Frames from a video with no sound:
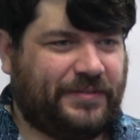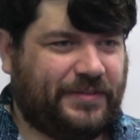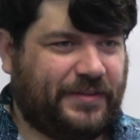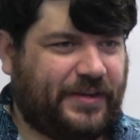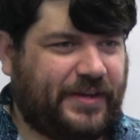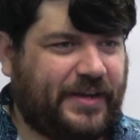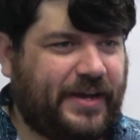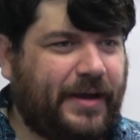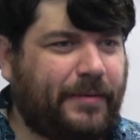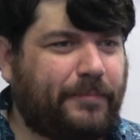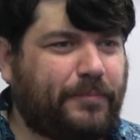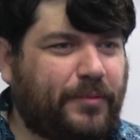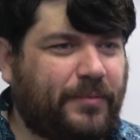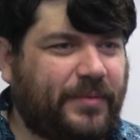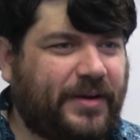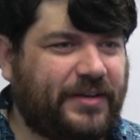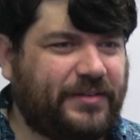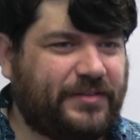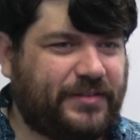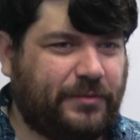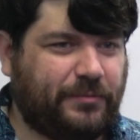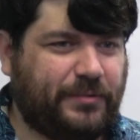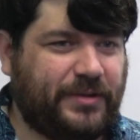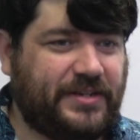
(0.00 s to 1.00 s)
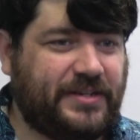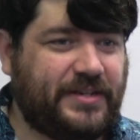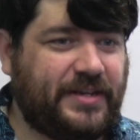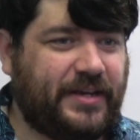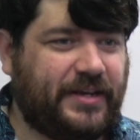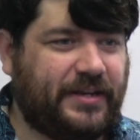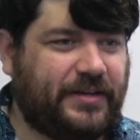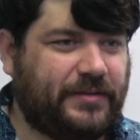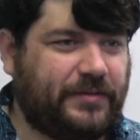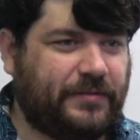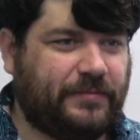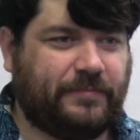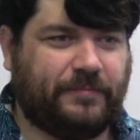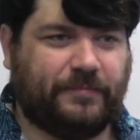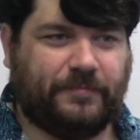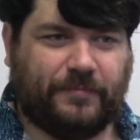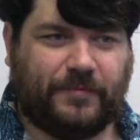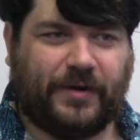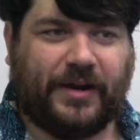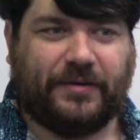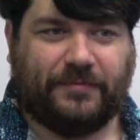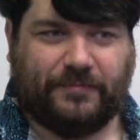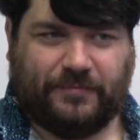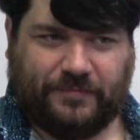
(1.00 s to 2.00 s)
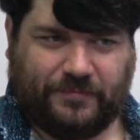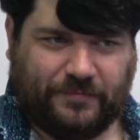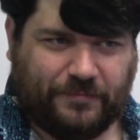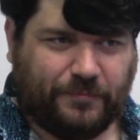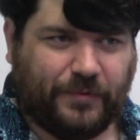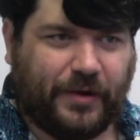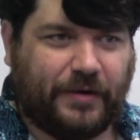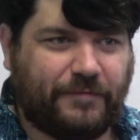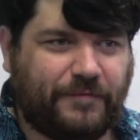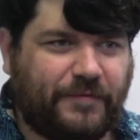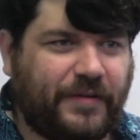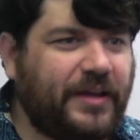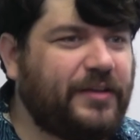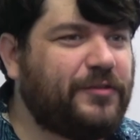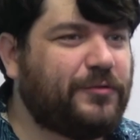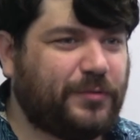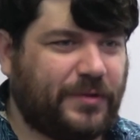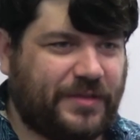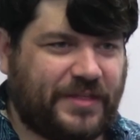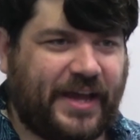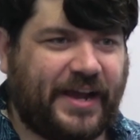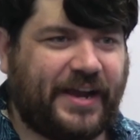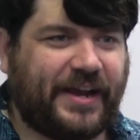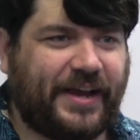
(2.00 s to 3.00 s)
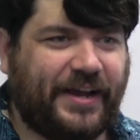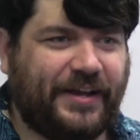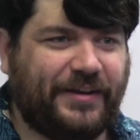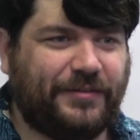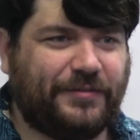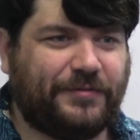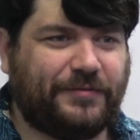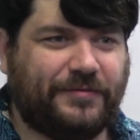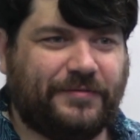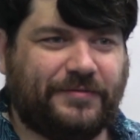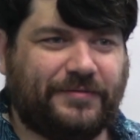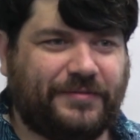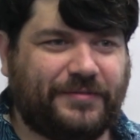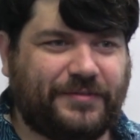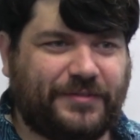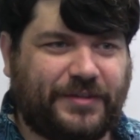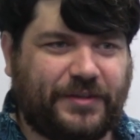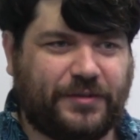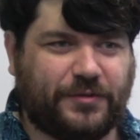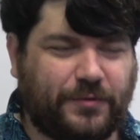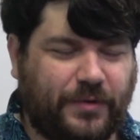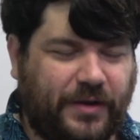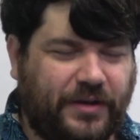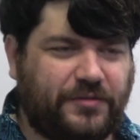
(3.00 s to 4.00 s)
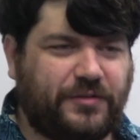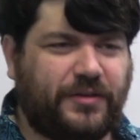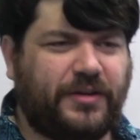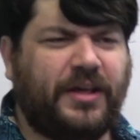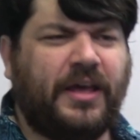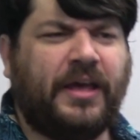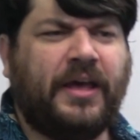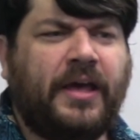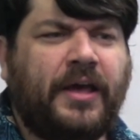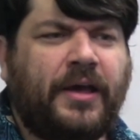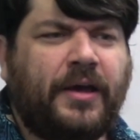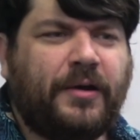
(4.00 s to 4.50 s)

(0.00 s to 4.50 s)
the compromise that we did, right, when faced with that kind of situation,